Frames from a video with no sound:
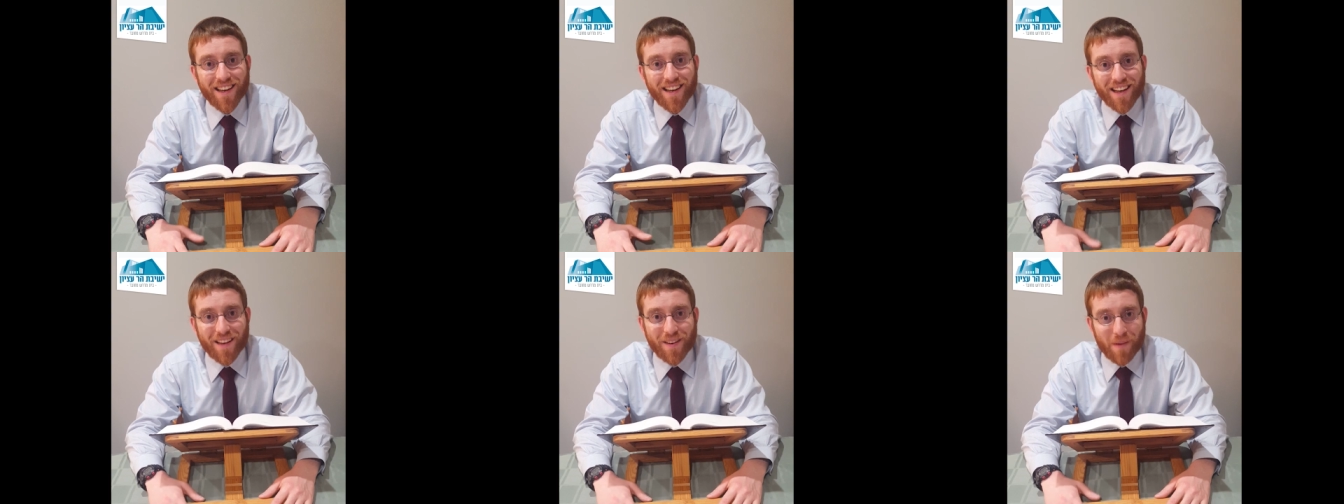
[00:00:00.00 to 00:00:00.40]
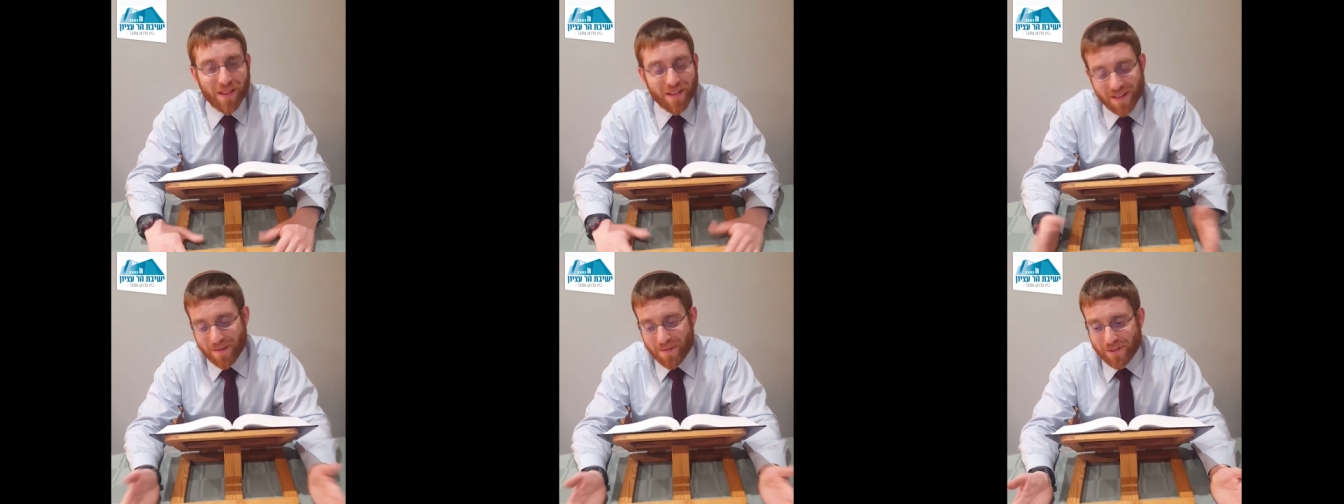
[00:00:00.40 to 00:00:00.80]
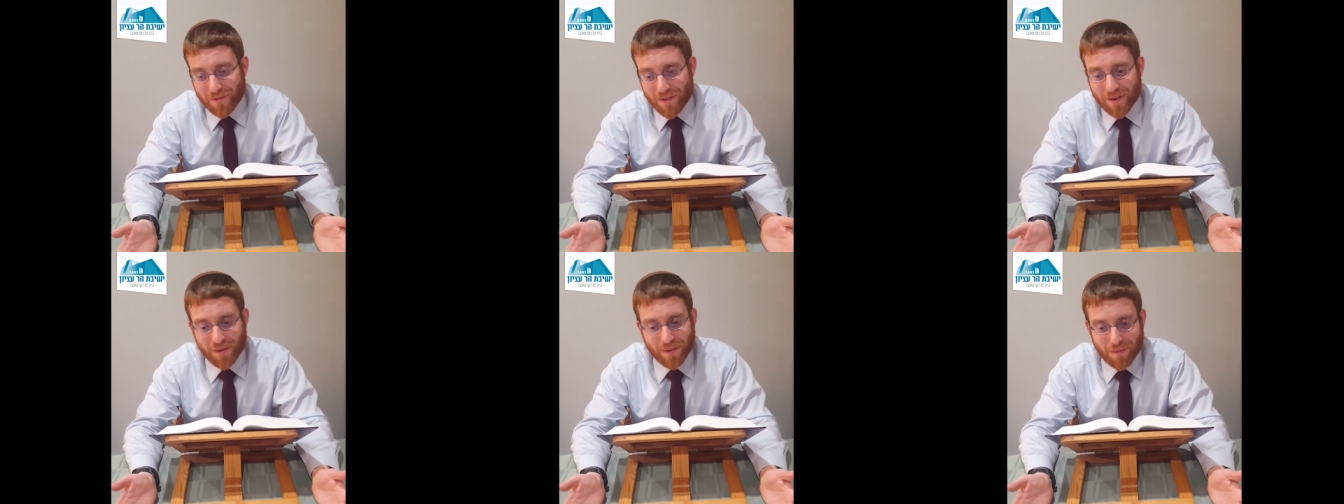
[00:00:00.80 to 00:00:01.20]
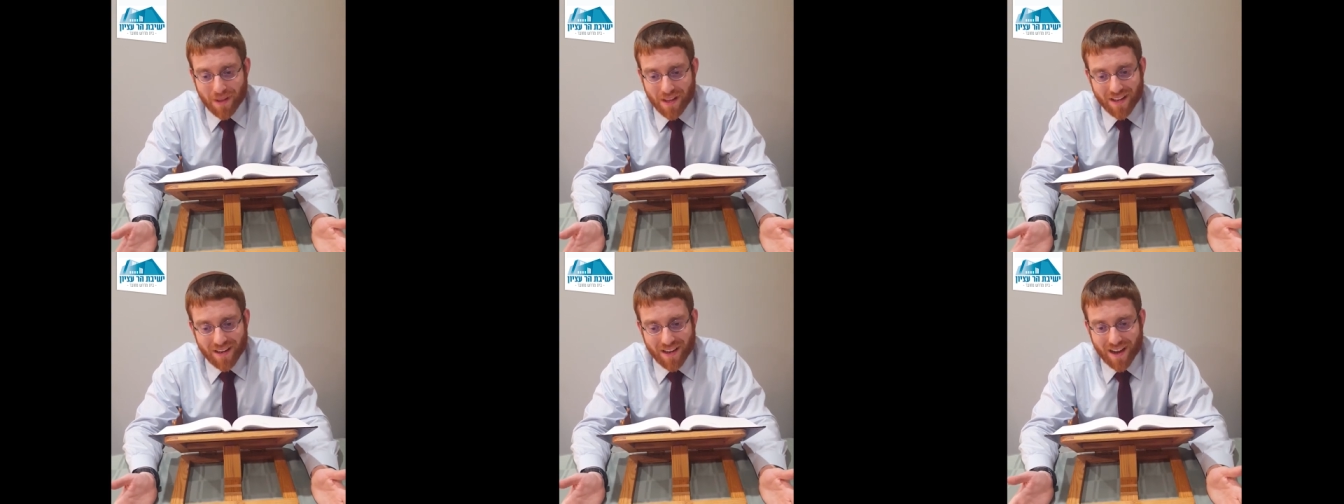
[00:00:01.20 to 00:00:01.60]
And by the time this video is
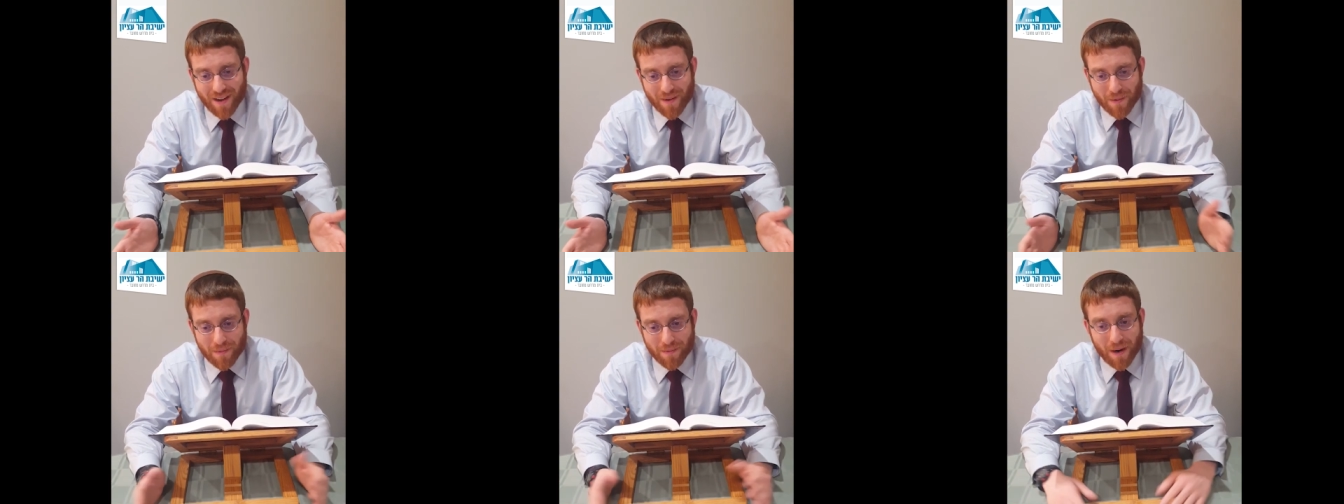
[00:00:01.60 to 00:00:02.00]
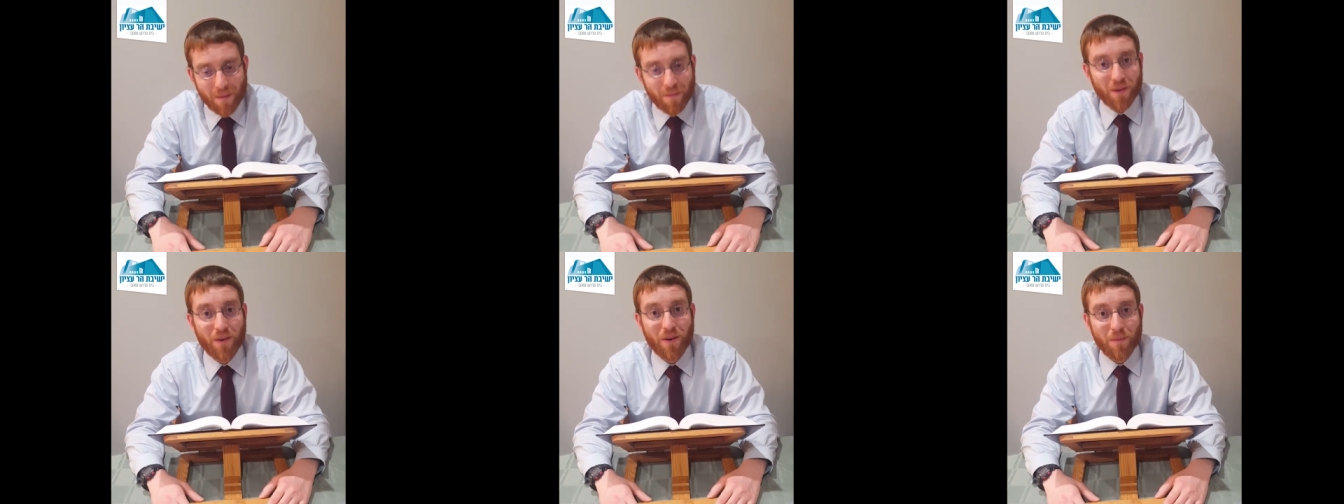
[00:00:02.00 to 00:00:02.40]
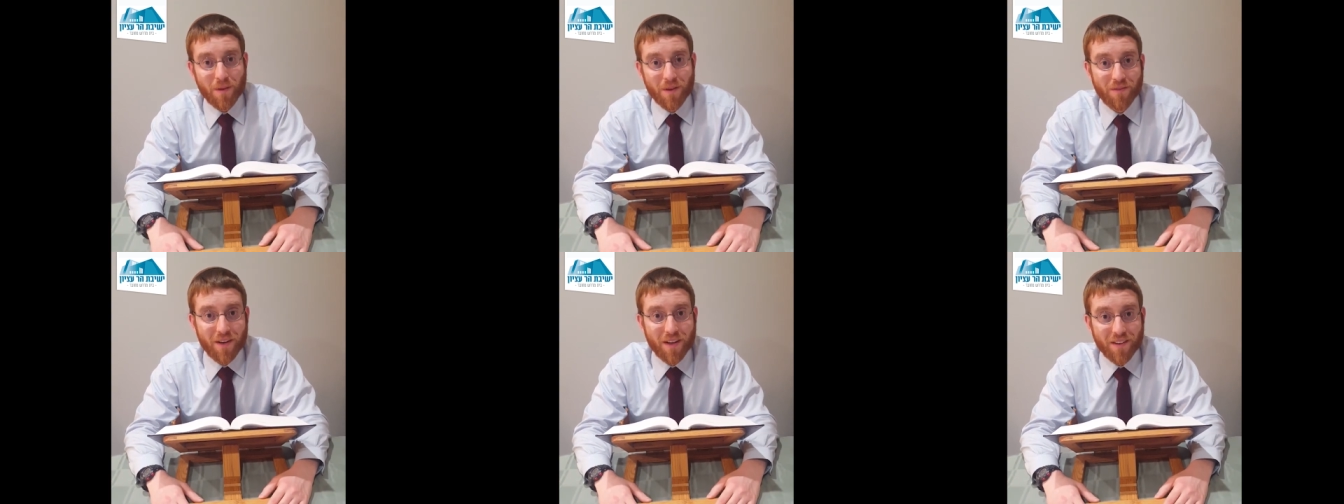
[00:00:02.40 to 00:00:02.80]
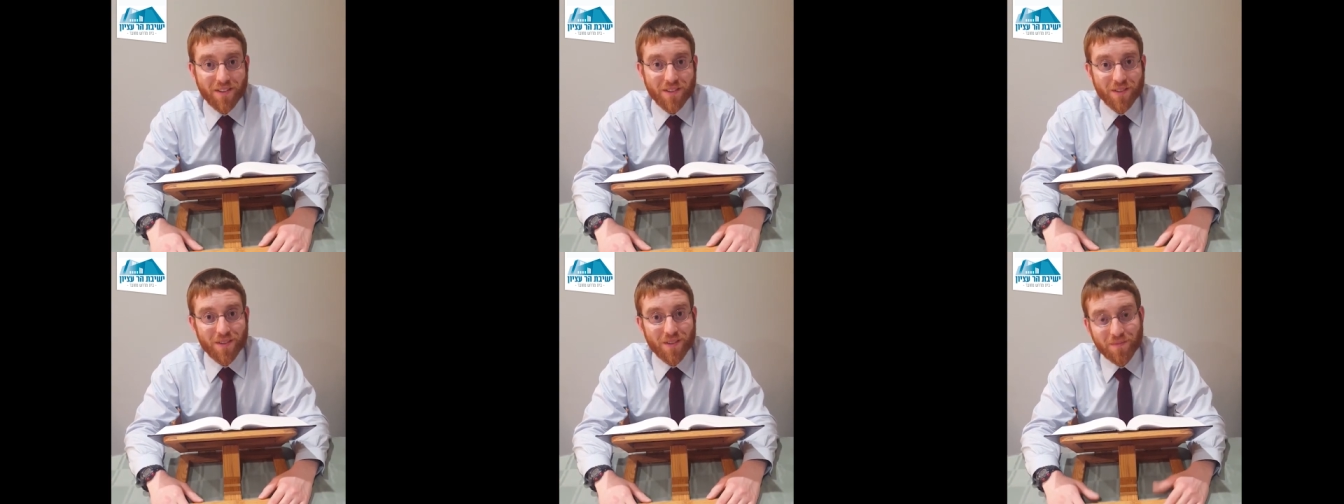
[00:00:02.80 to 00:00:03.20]
played, I will probably already be a father,
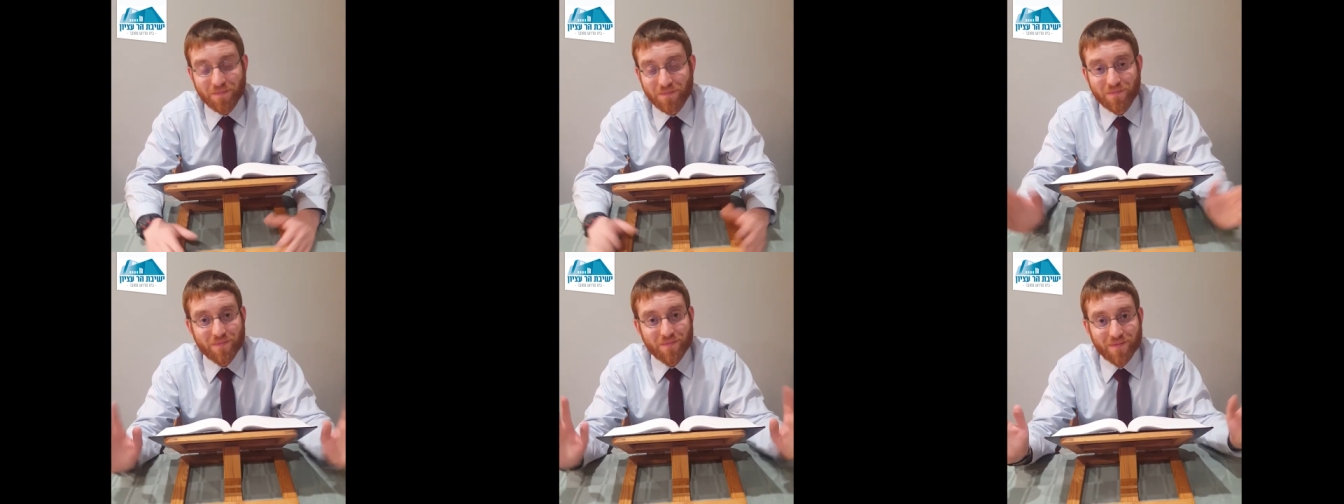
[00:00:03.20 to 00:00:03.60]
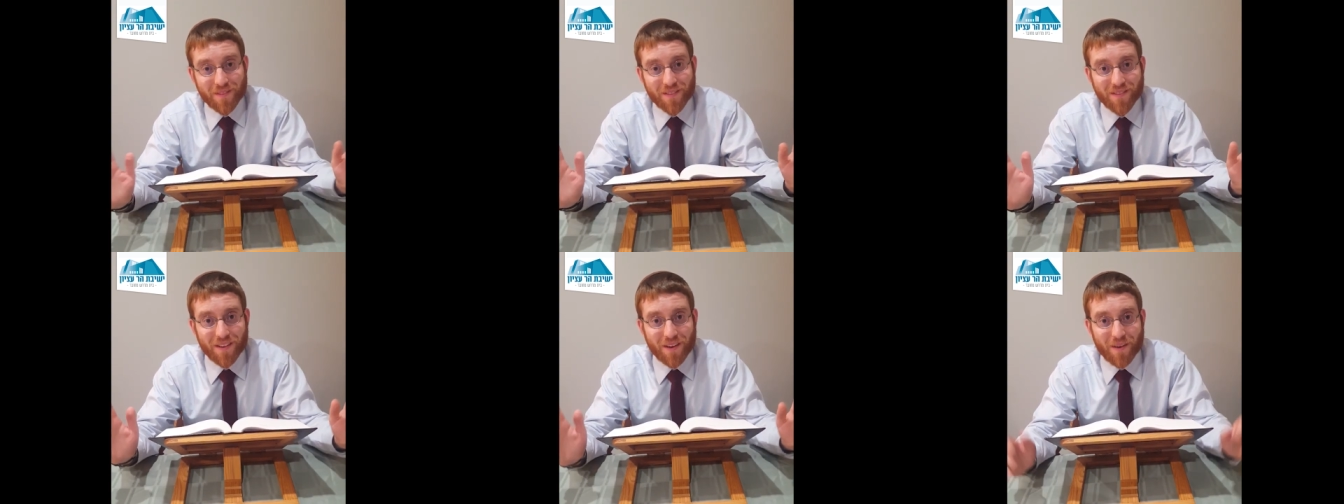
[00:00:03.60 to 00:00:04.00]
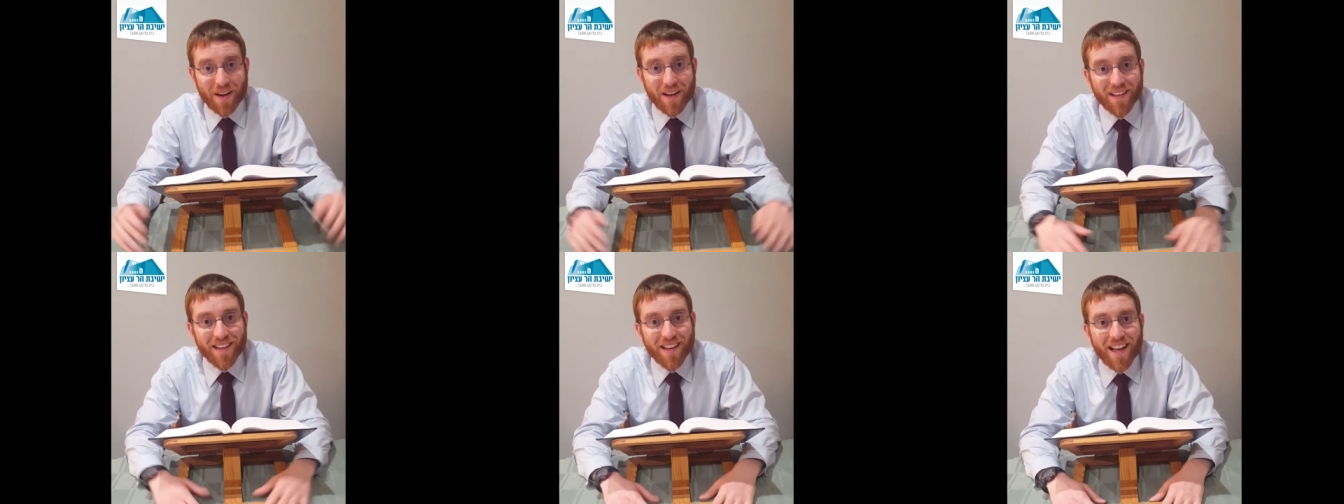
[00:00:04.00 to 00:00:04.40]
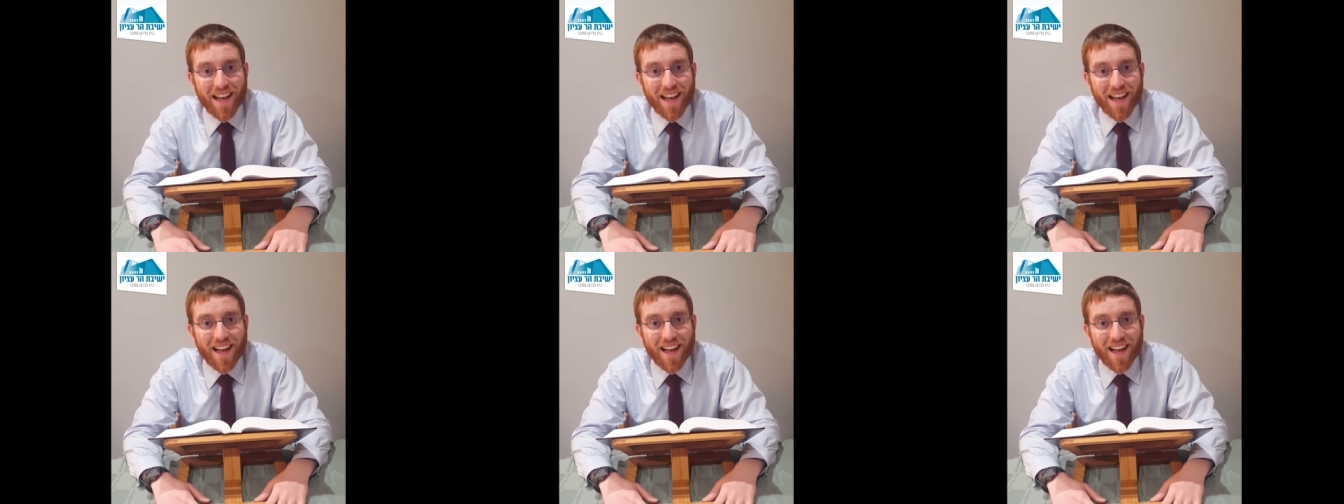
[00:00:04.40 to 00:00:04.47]
so Hooray.